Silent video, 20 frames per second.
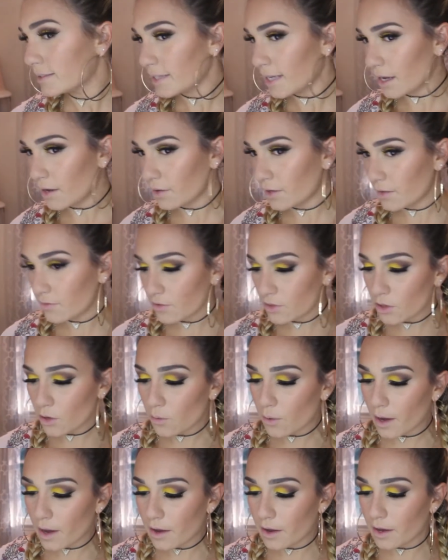Now, even though
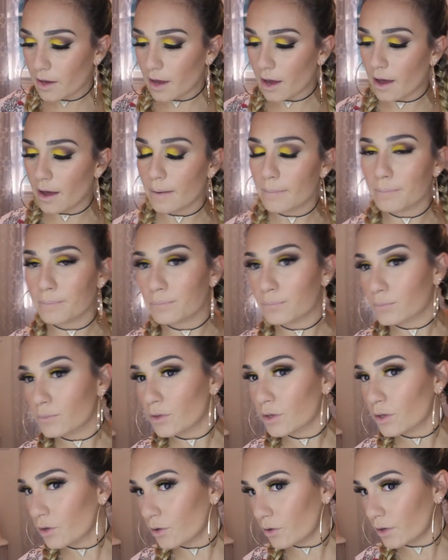I
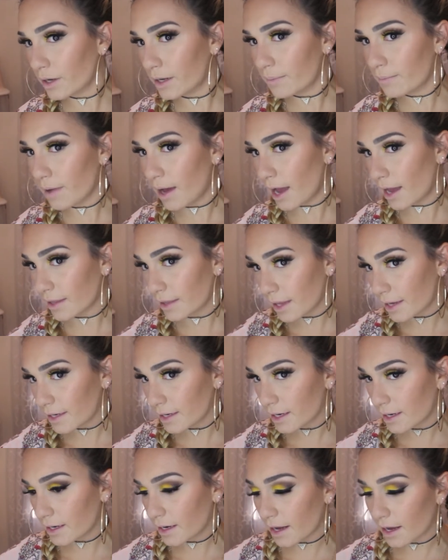cream
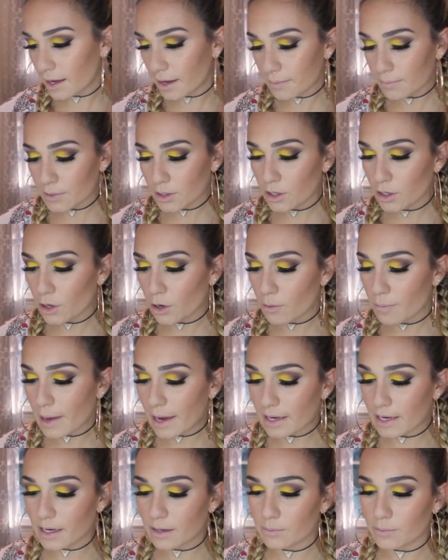highlighted, I am going to go
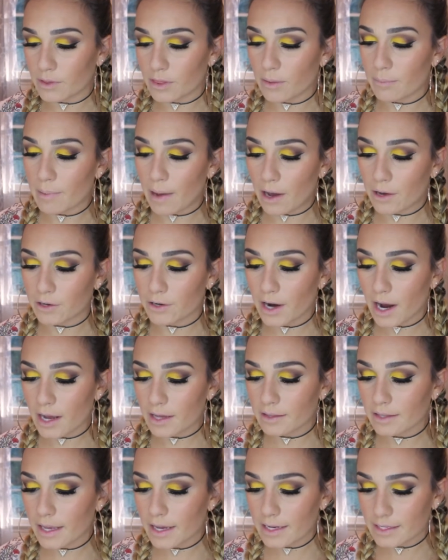back in with a powder
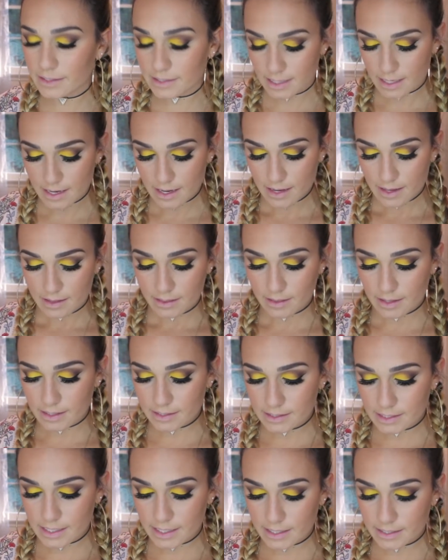highlight.
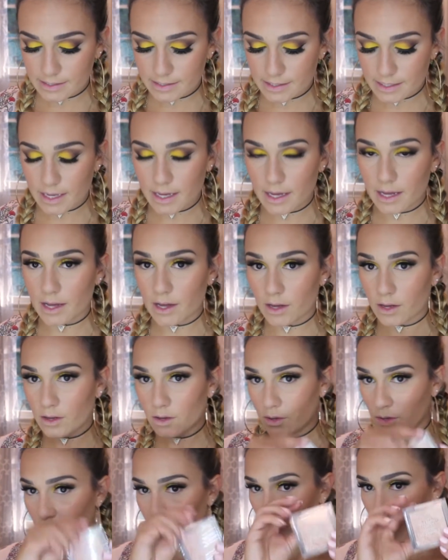This is the
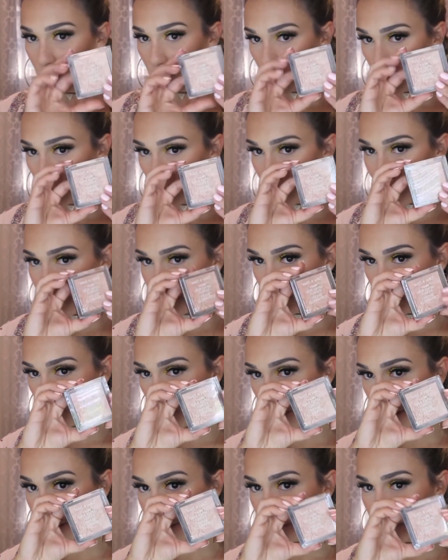Wet n
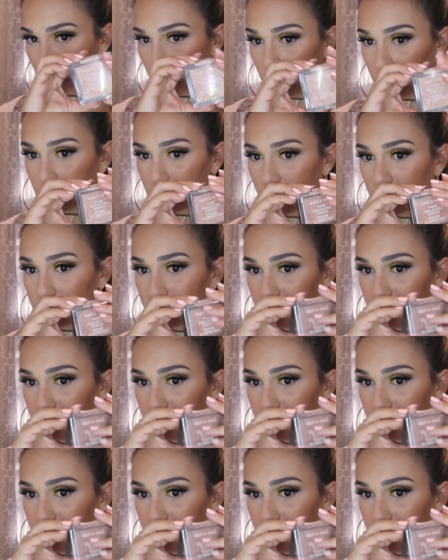Wild,